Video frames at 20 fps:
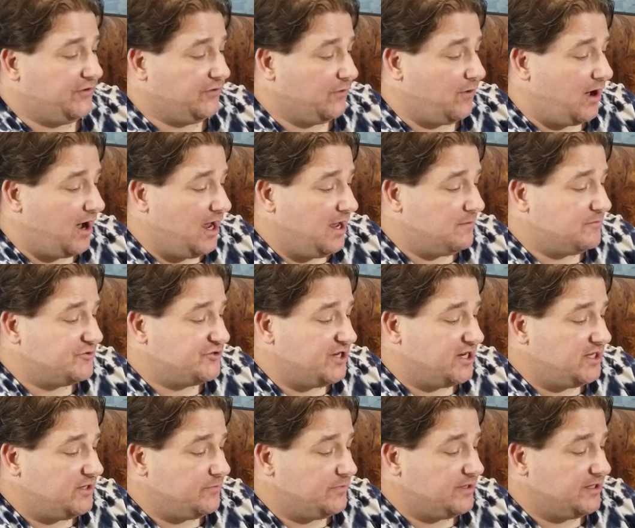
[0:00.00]
So I am
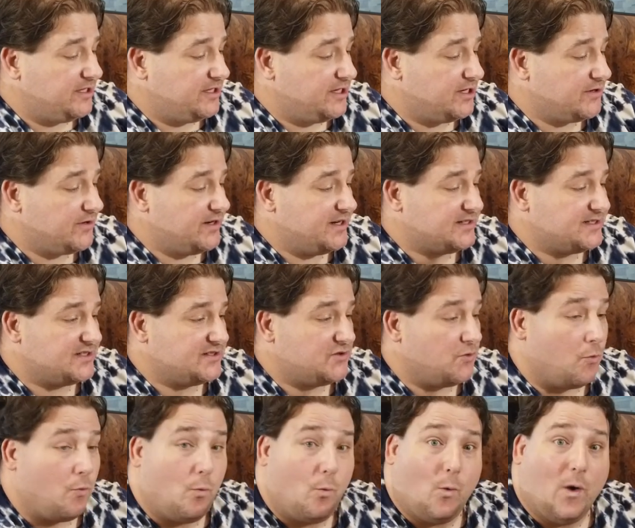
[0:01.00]
genuinely curious as
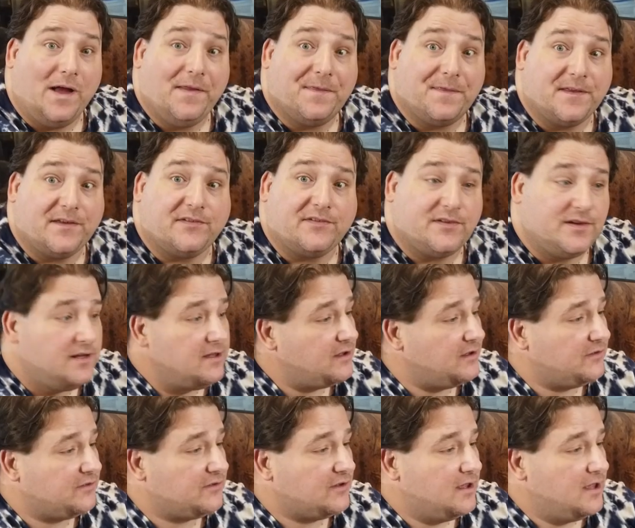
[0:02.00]
to what this
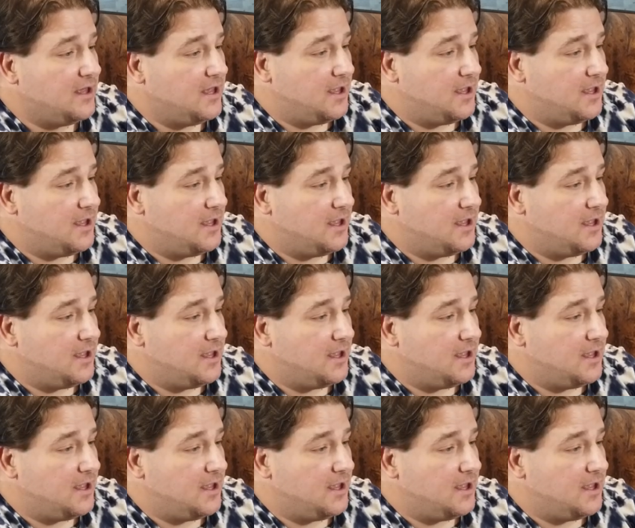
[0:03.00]
is,